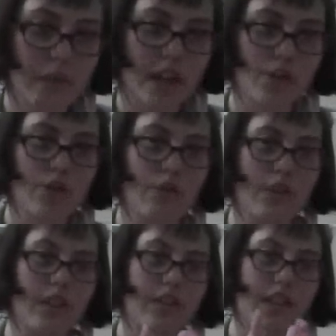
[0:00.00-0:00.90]
make
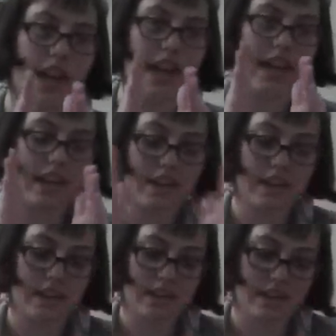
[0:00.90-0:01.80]
sure that they
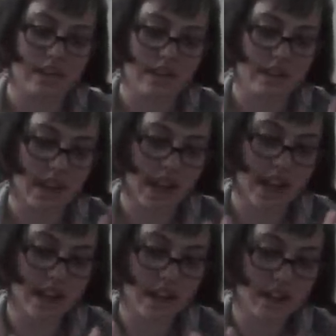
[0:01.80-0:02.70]

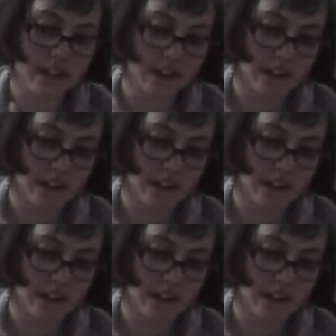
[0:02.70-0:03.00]
can